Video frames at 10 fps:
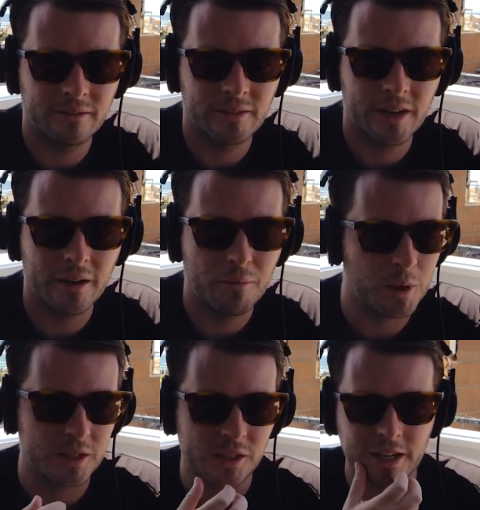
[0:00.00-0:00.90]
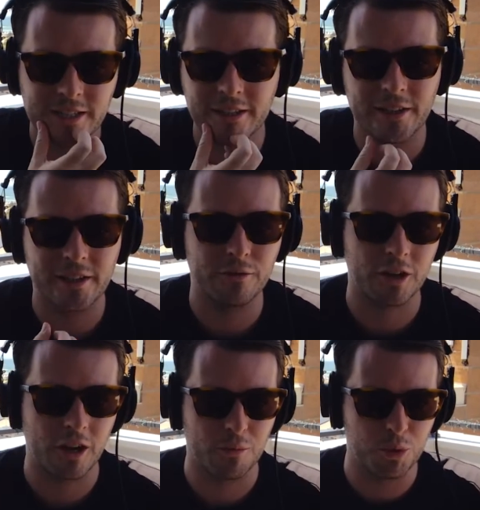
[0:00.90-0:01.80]
yeah. But it's crazy that they've
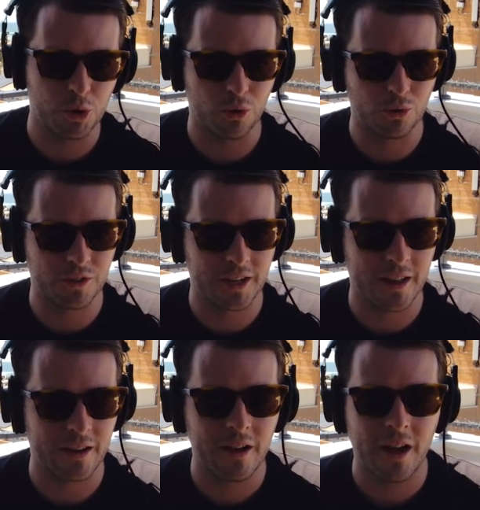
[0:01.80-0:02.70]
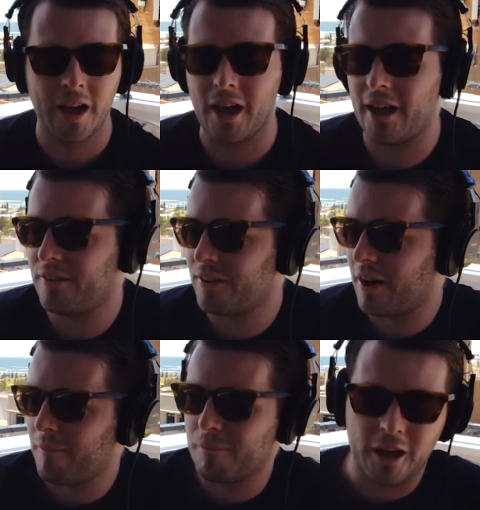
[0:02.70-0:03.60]
kind of put it all together. And,
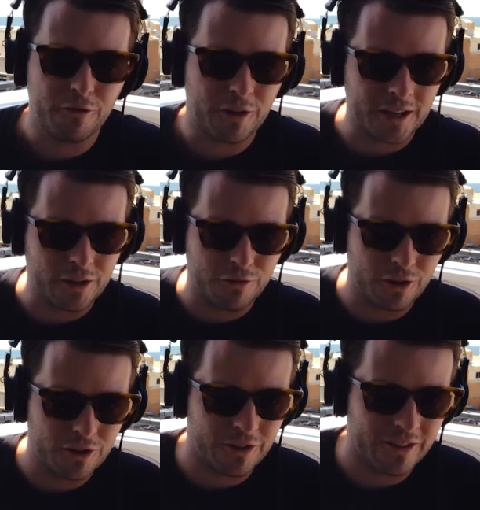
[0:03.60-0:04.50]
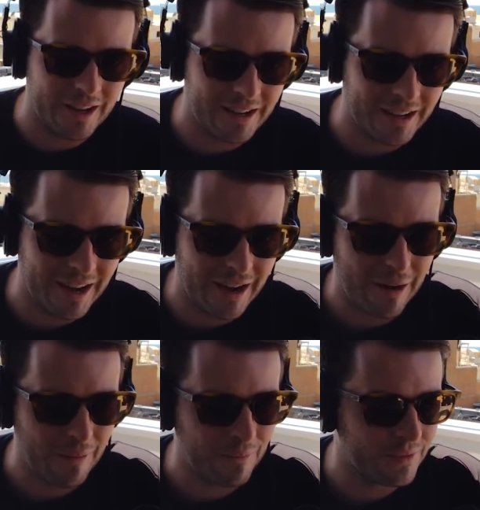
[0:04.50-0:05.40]
um, and if I can go further on that,
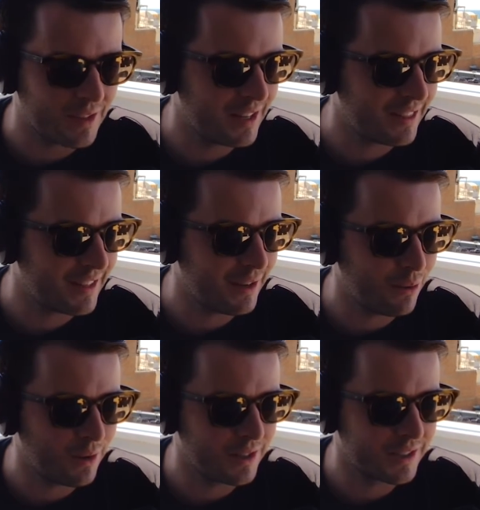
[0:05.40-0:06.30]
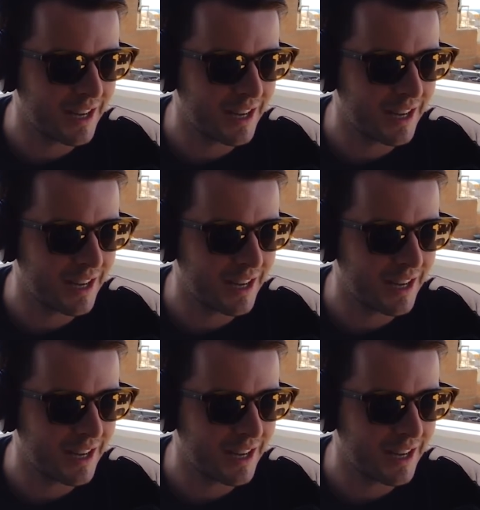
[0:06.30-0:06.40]
um, there was